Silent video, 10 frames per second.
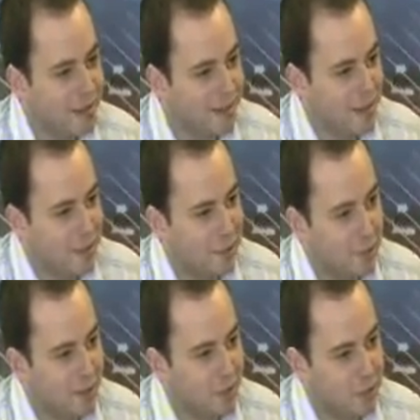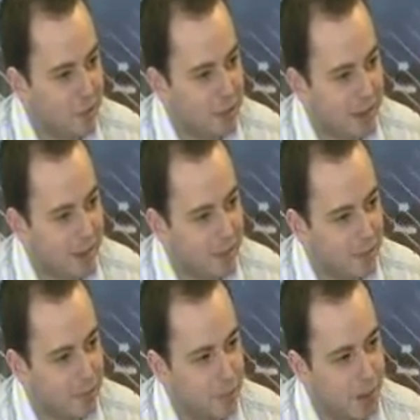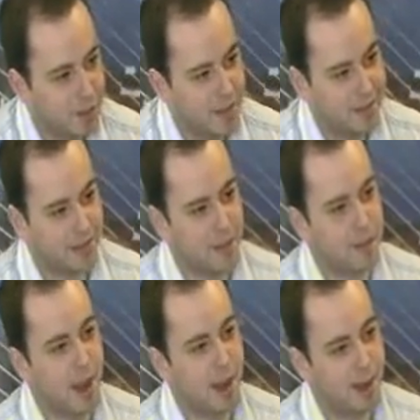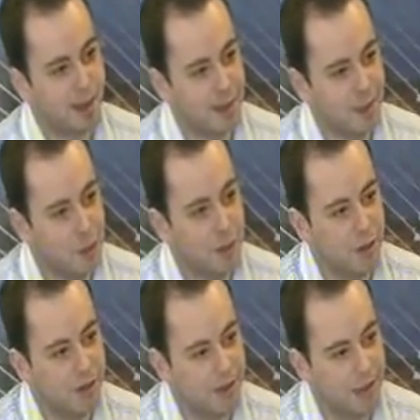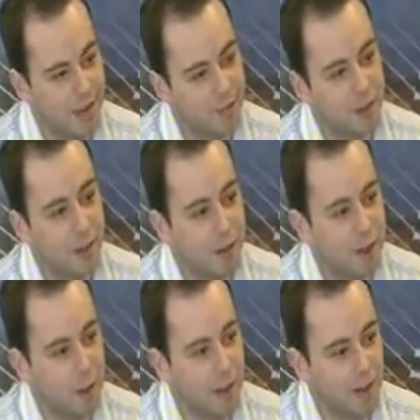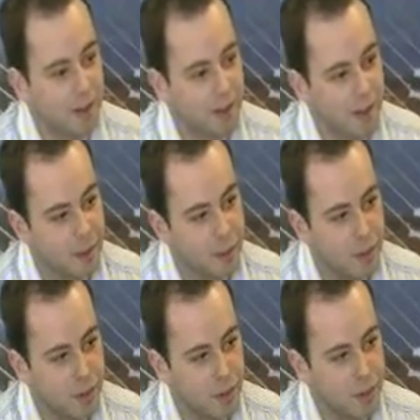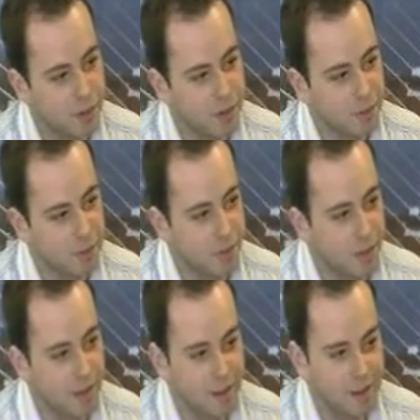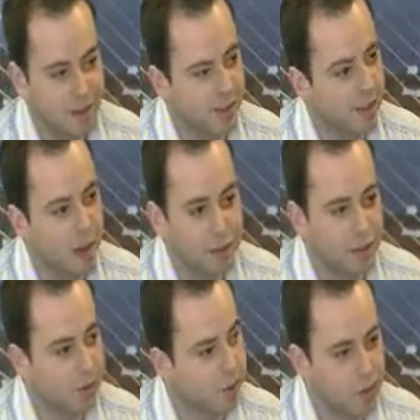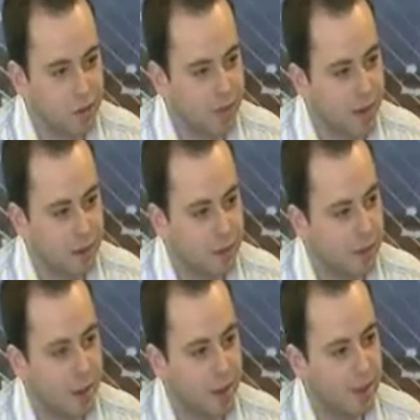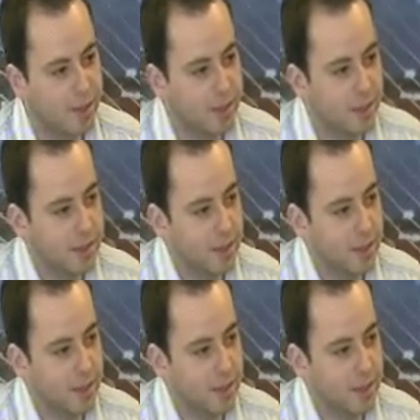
The fact is, the information we've been getting, we have to take a step back, look at it, and reevaluate it. And when we do this, we realise a lot of it just doesn't add up at all.